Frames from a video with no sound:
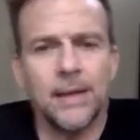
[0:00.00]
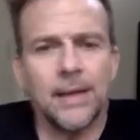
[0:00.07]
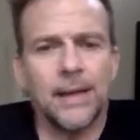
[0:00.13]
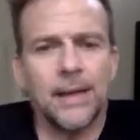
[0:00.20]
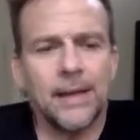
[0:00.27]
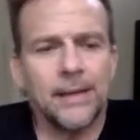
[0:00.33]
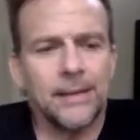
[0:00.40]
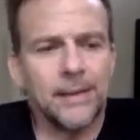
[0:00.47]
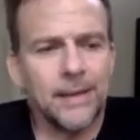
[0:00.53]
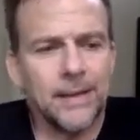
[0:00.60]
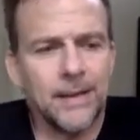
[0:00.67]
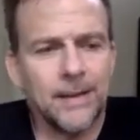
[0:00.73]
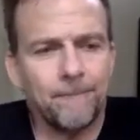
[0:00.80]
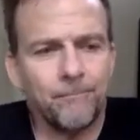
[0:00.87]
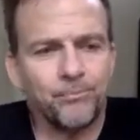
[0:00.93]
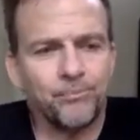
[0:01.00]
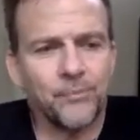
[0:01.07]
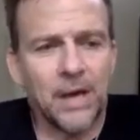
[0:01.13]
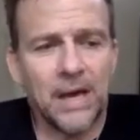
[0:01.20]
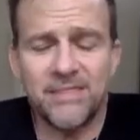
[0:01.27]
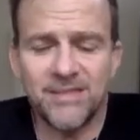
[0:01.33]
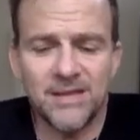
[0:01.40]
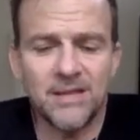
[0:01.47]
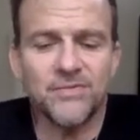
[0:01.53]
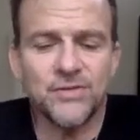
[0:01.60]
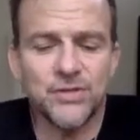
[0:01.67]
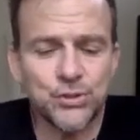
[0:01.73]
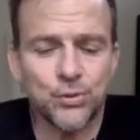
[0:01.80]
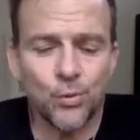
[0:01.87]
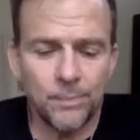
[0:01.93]
And uh, I think the
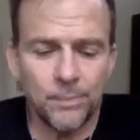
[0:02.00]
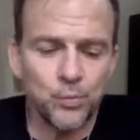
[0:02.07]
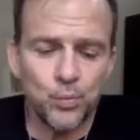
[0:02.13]
script